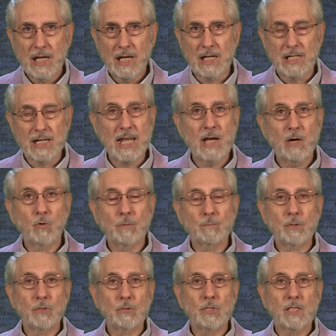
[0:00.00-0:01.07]
And now, with
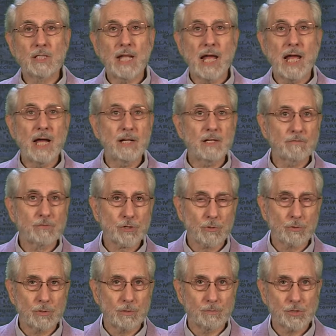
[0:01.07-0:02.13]
Putin out of
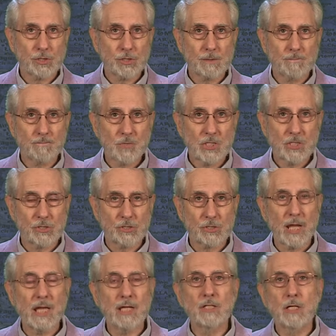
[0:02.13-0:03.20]
troops, to
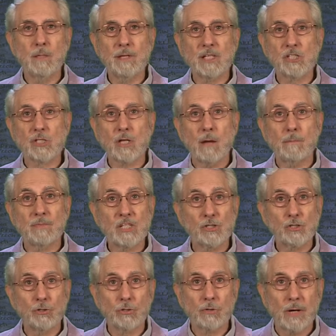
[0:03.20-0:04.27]
stand up and stop
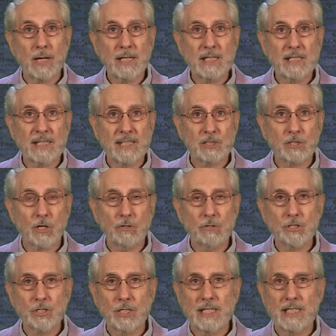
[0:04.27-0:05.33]
this Ukrainian
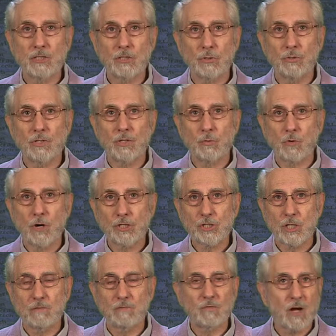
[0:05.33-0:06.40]
incursion into the
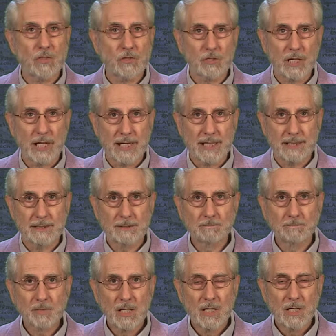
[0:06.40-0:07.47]
Russian fatherland.
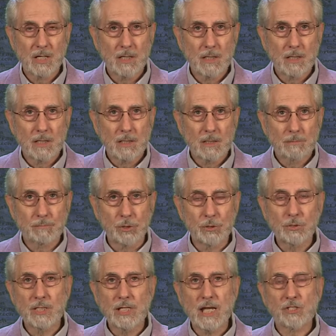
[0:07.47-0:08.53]

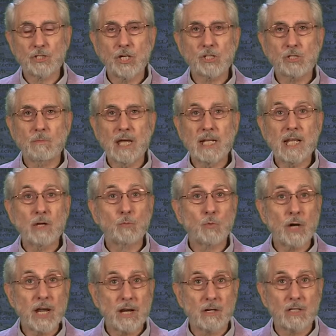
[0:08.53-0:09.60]
Putin has just made a
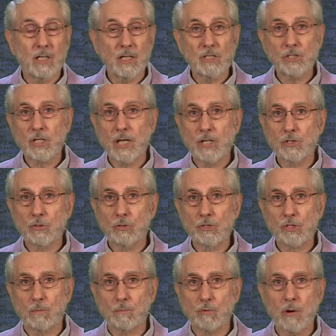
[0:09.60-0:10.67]
rare,
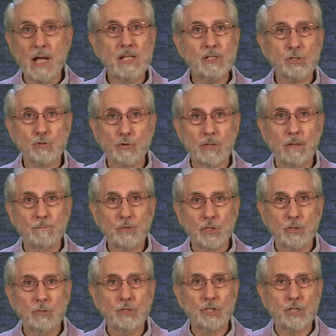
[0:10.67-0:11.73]
unscheduled surprise trip
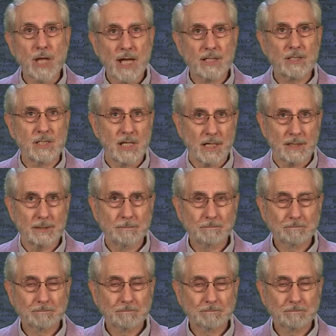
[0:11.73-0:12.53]
to Chechnya,